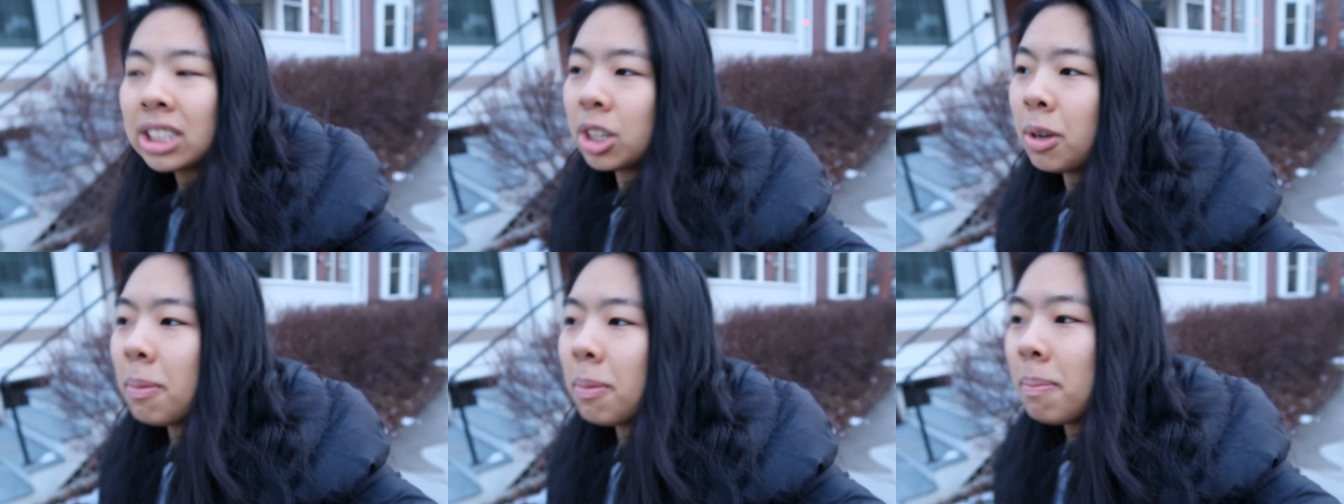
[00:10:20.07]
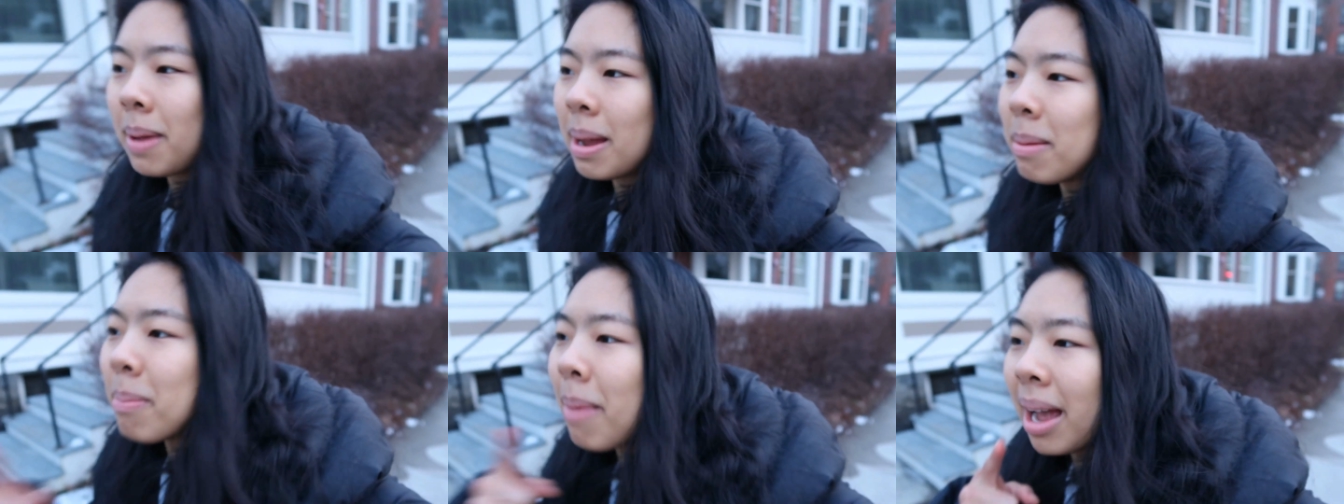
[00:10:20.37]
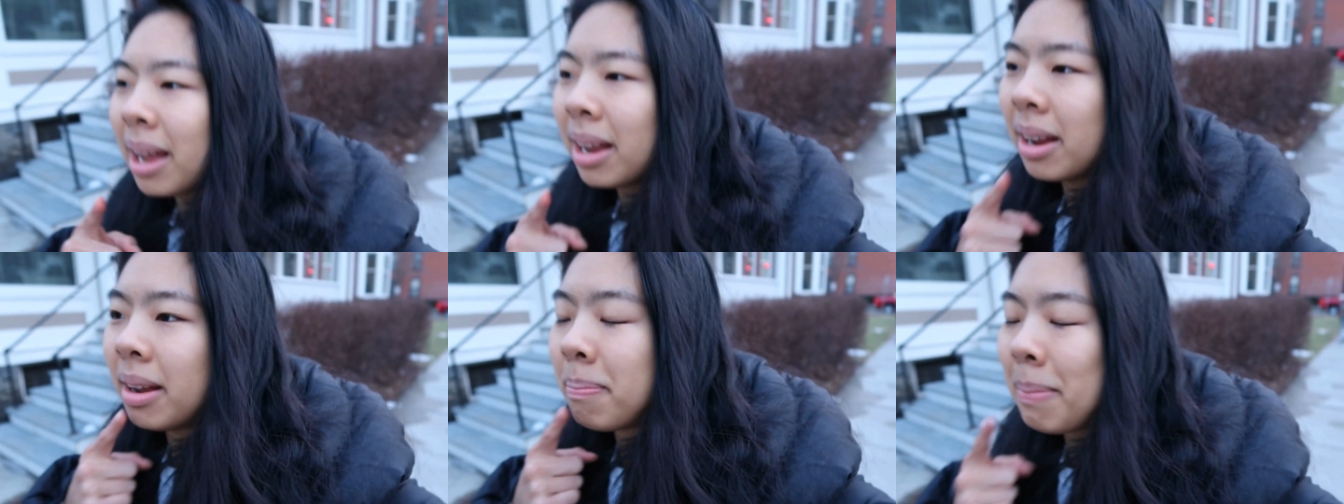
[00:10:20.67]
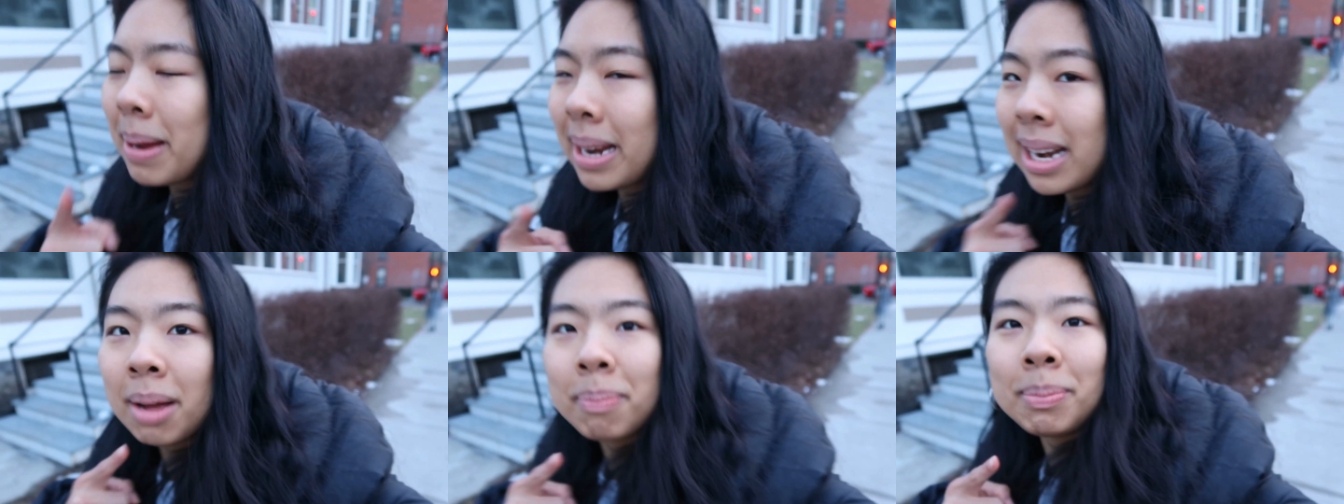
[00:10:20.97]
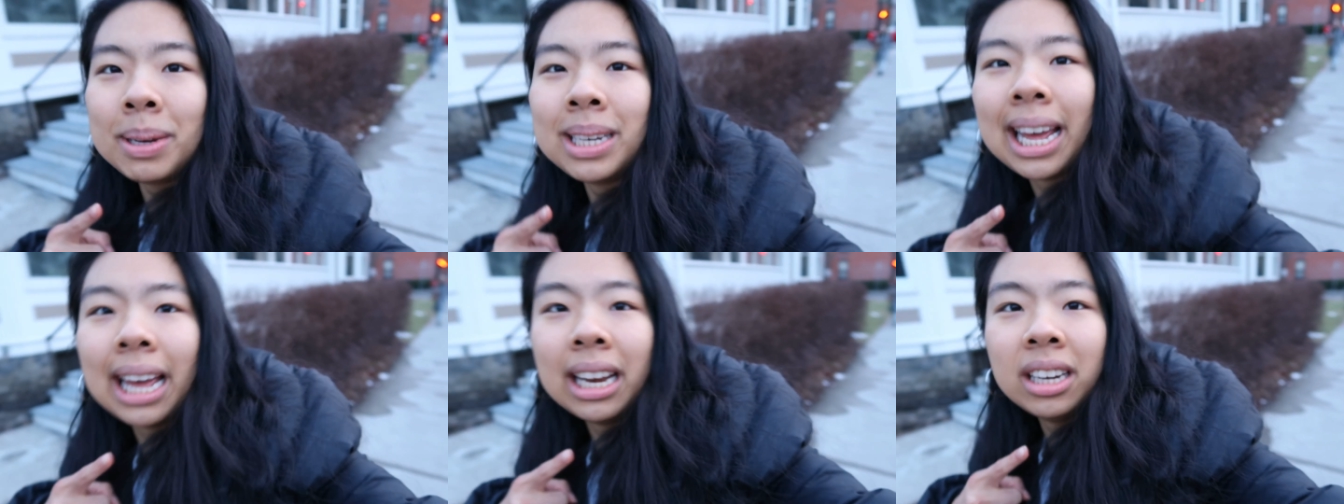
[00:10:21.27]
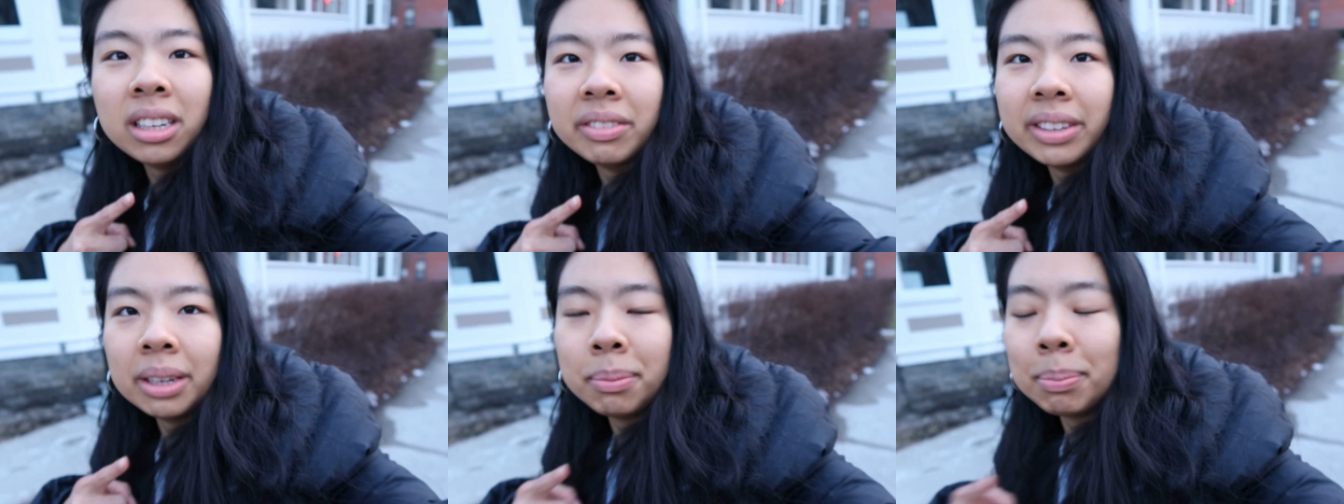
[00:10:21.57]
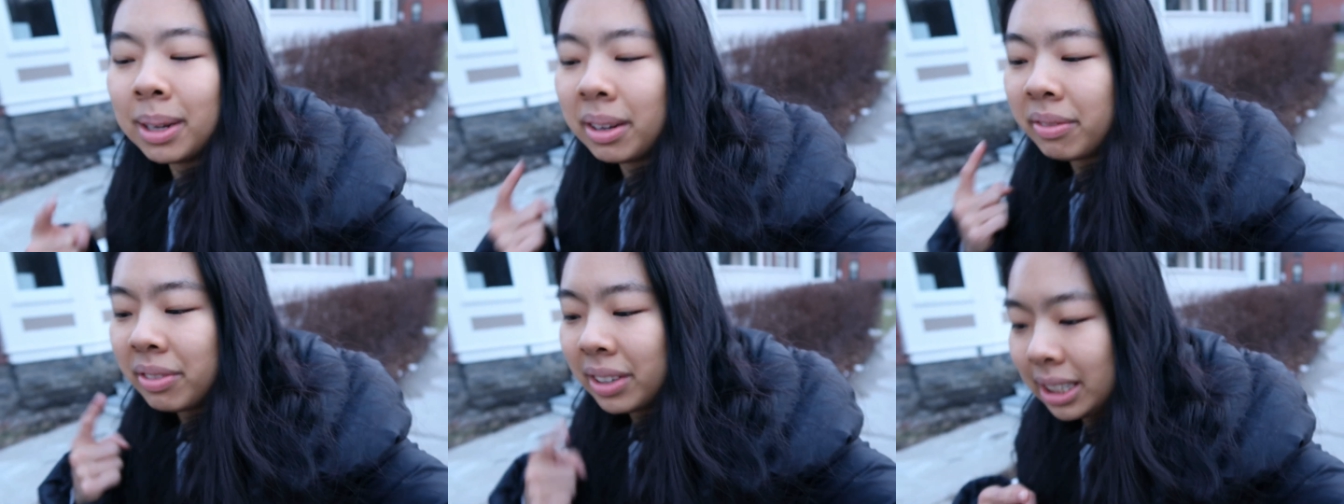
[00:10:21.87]
So it may not be the end of it,
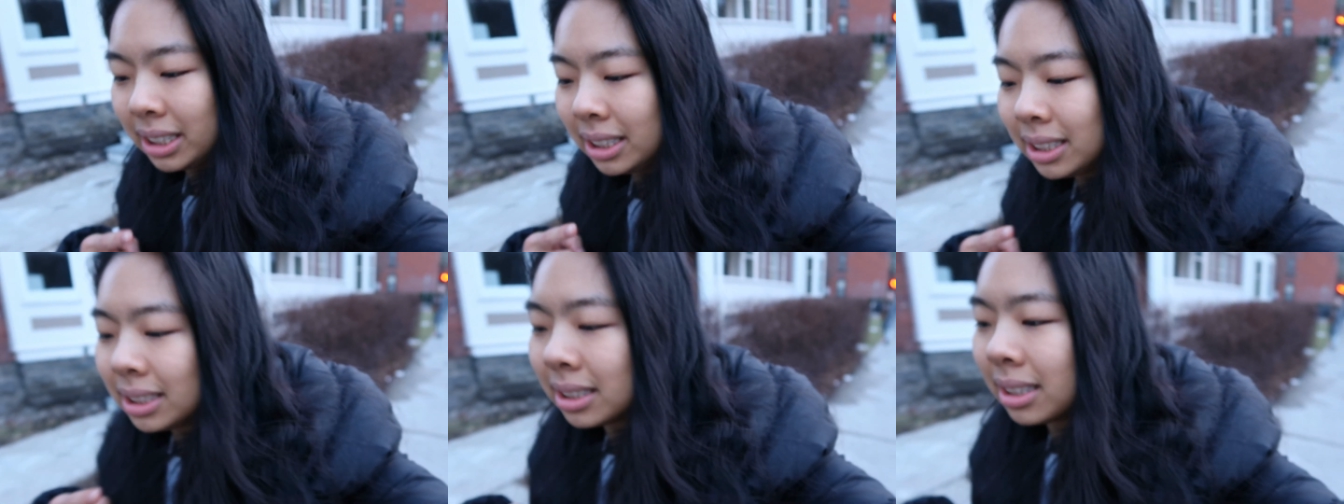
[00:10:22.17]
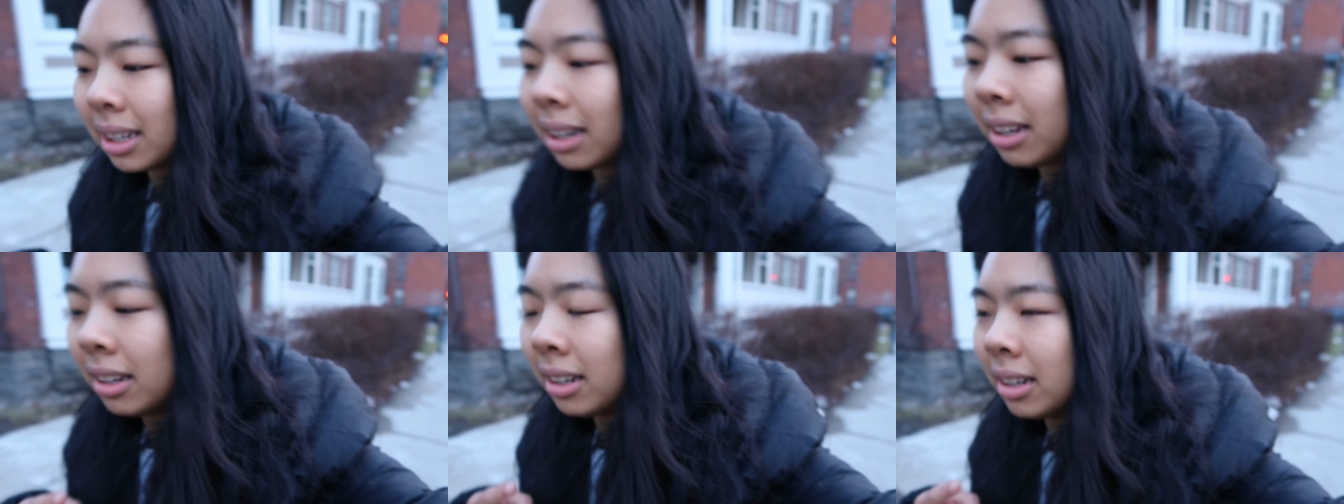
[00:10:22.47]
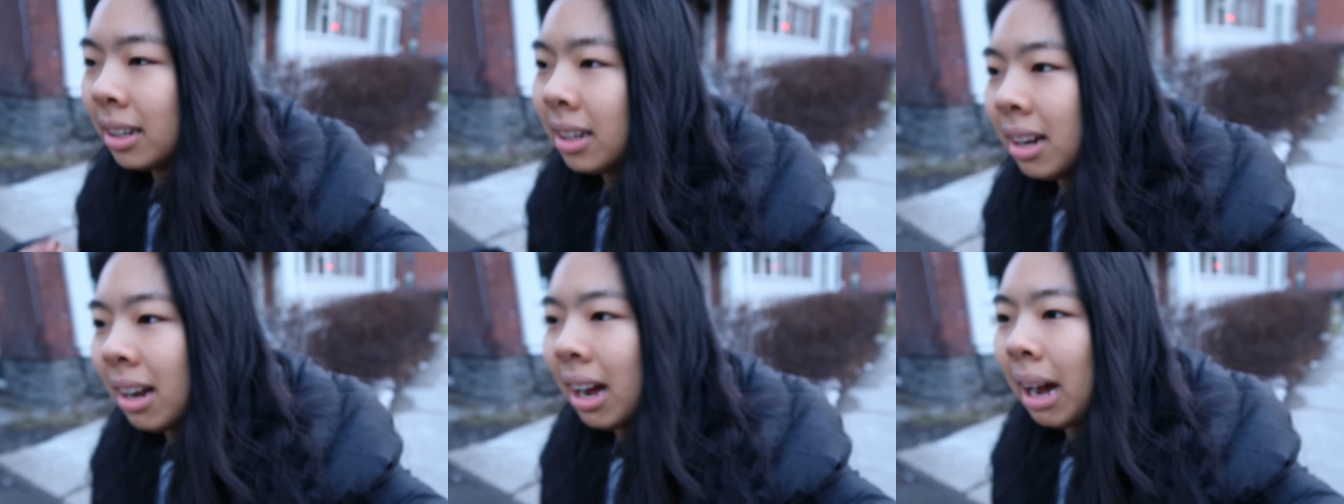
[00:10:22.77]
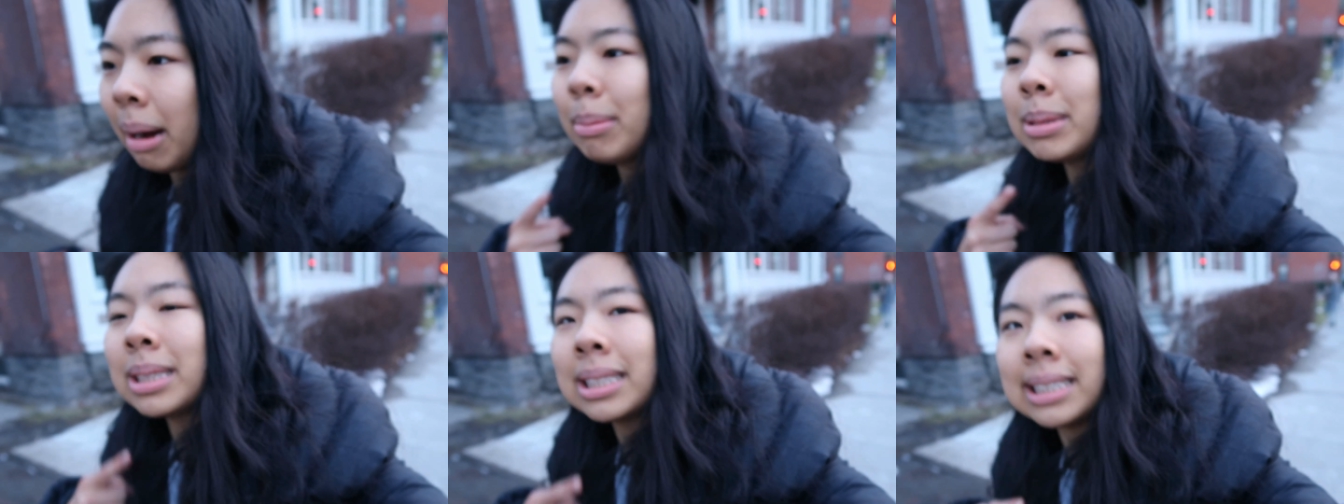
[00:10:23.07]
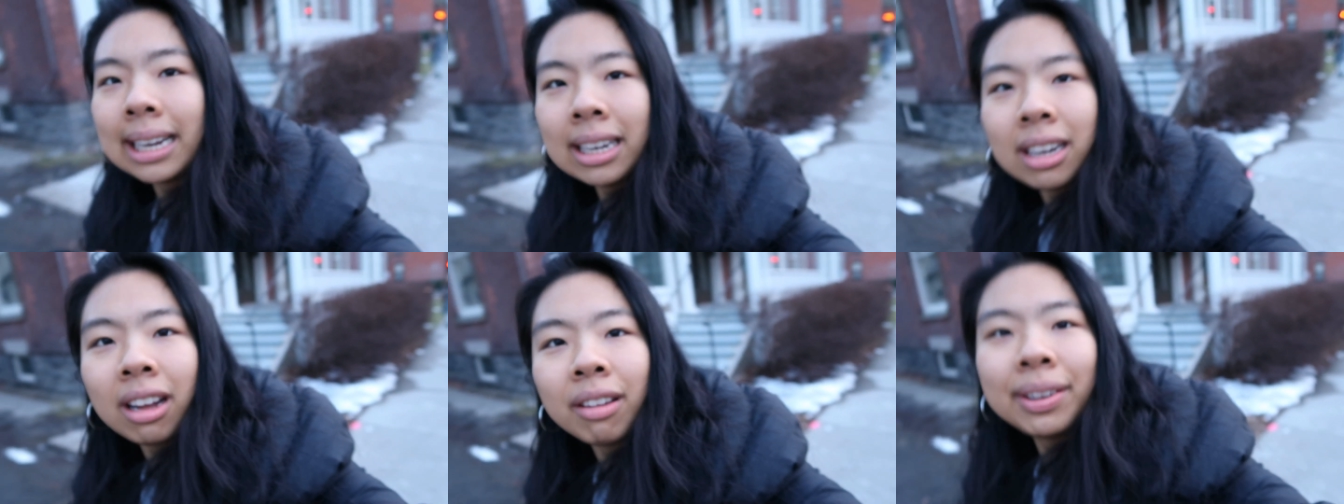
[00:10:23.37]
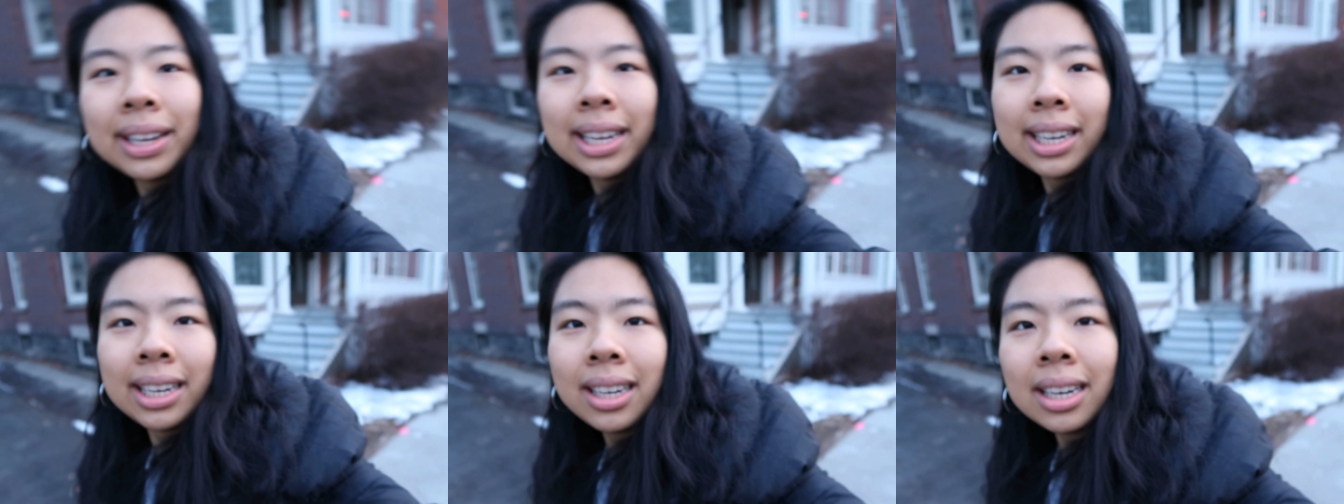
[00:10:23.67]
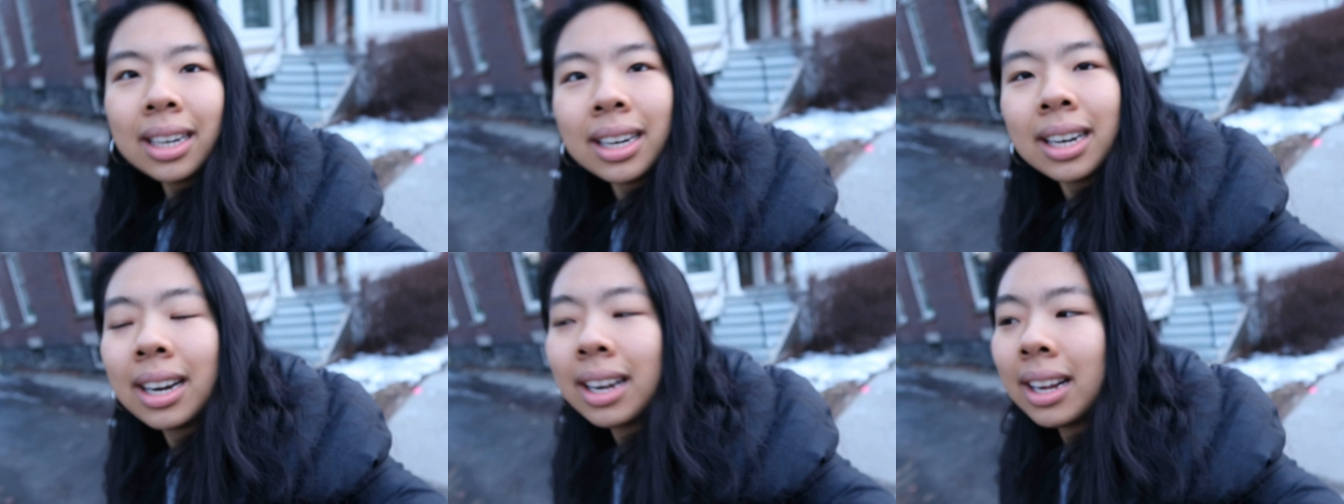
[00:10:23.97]
but if it is, I'm gonna sign off
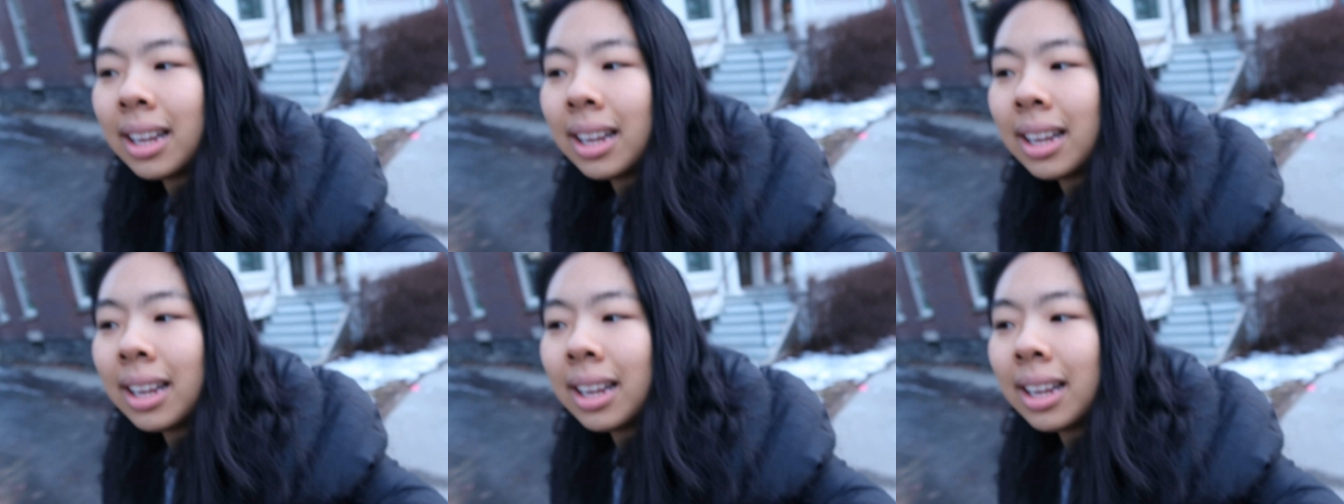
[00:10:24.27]
here.